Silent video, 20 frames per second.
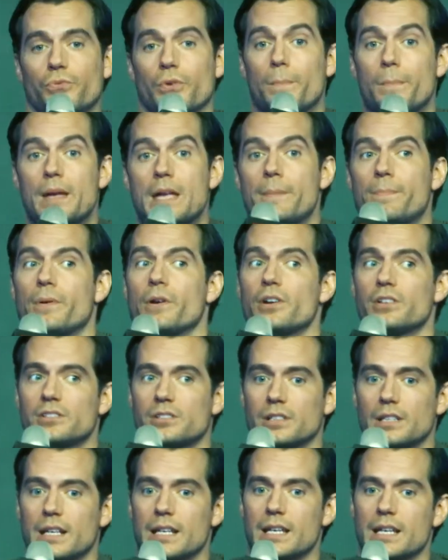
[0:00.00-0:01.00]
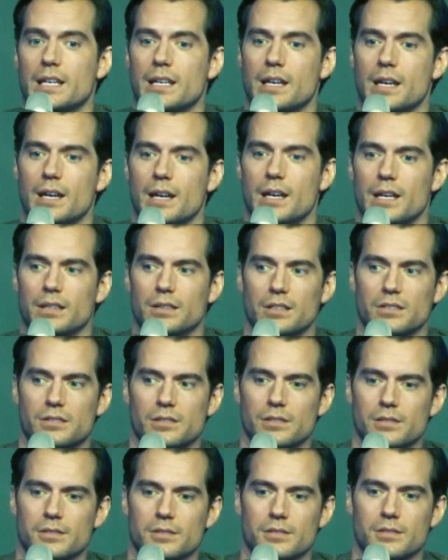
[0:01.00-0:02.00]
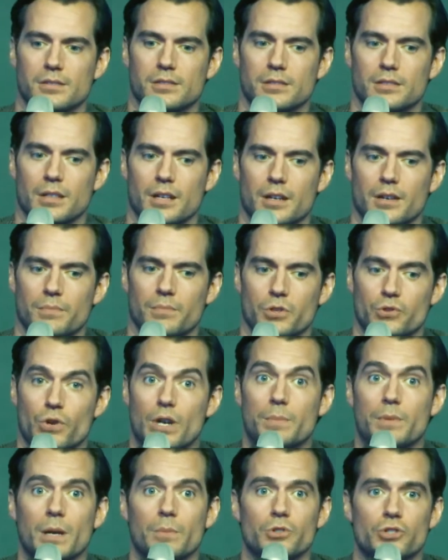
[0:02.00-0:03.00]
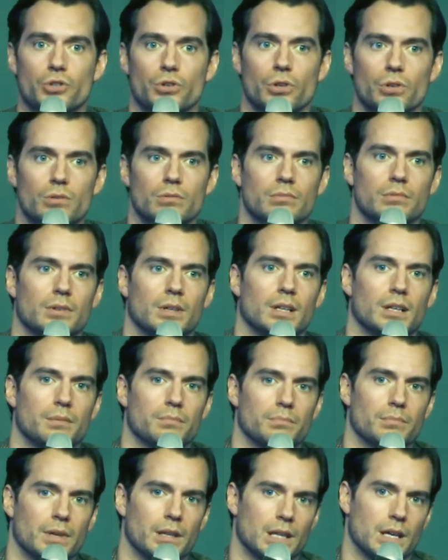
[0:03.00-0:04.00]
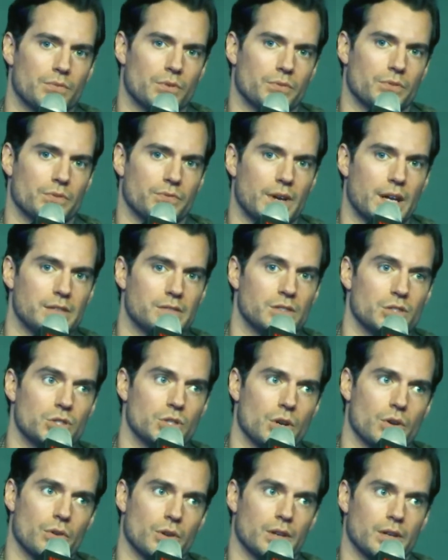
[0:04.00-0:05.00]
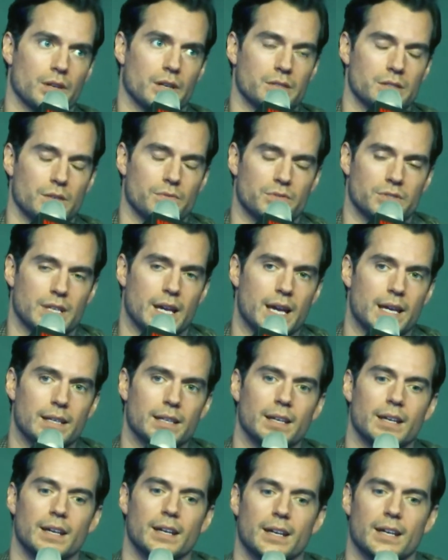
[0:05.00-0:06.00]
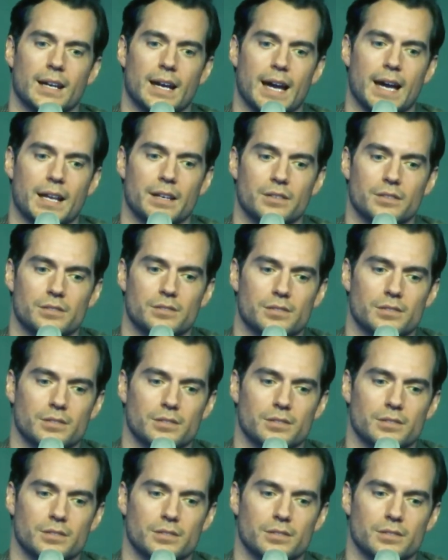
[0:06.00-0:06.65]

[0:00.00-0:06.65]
For me personally, this is uh, a dream come true. I'm a lover of the fantasy genre, as I've said, and